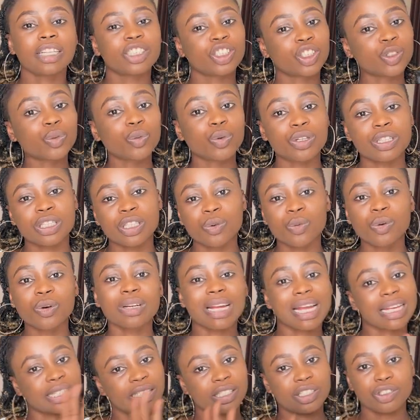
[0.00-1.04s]
she was the
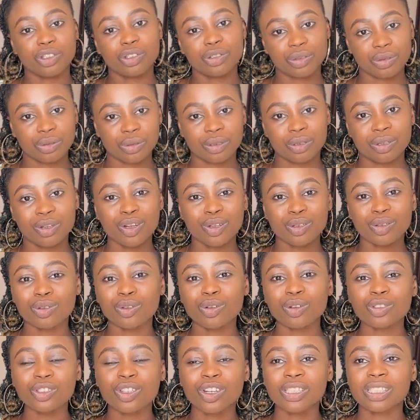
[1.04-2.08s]
one i still use so
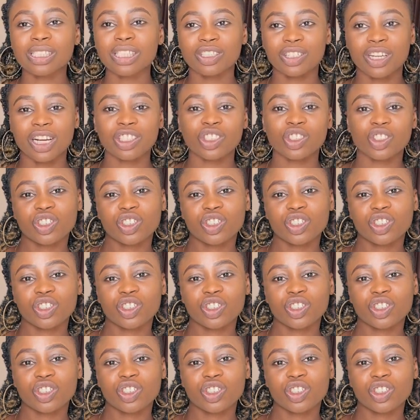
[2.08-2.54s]
don't just say you are